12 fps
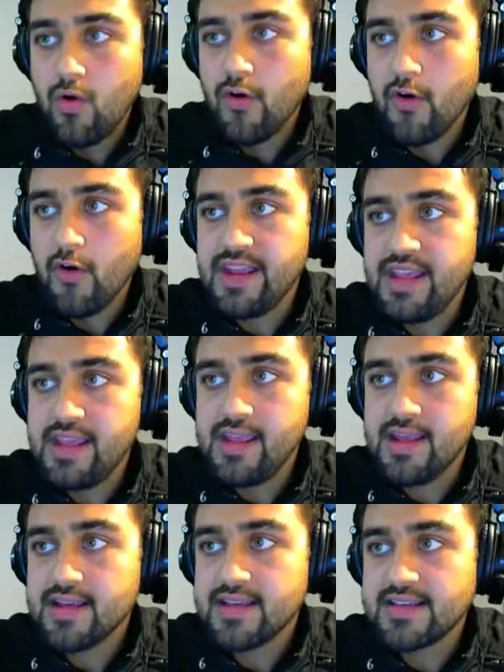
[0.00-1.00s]
O of
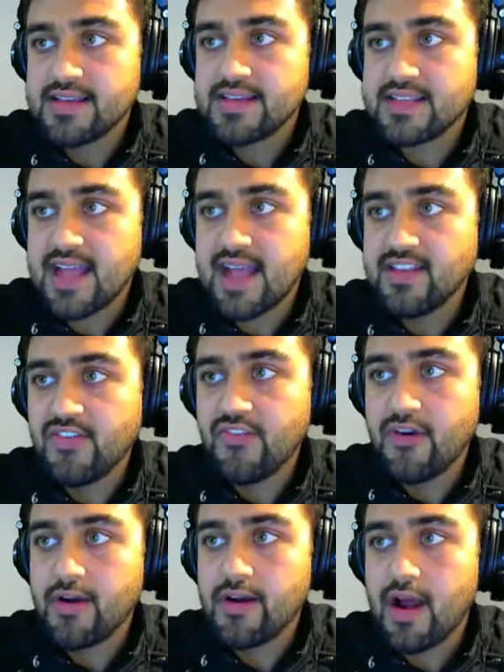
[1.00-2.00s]
D
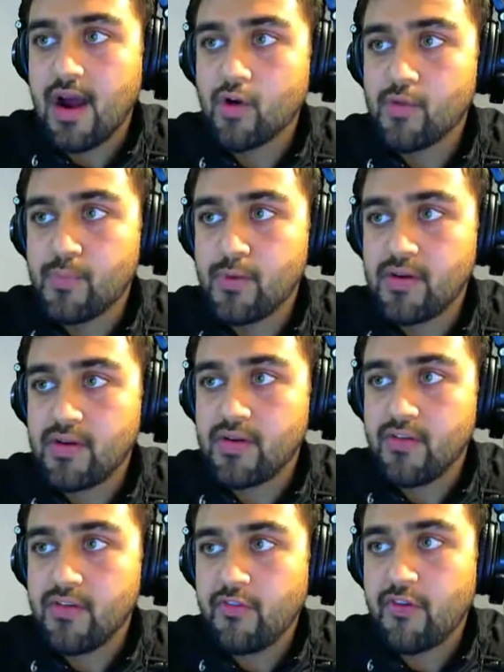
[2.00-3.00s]
stands for
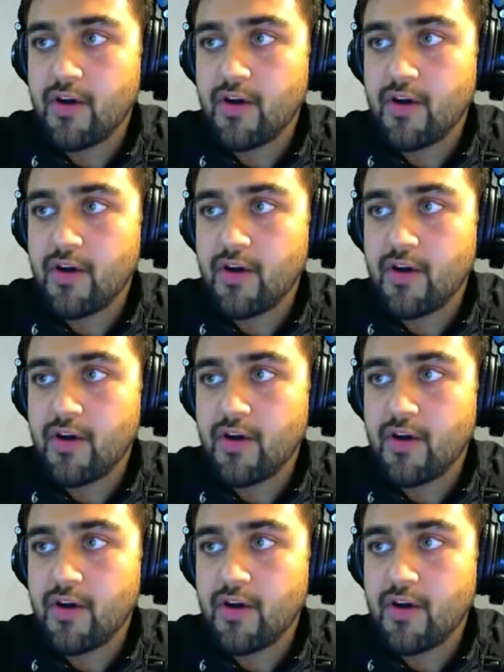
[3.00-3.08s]
output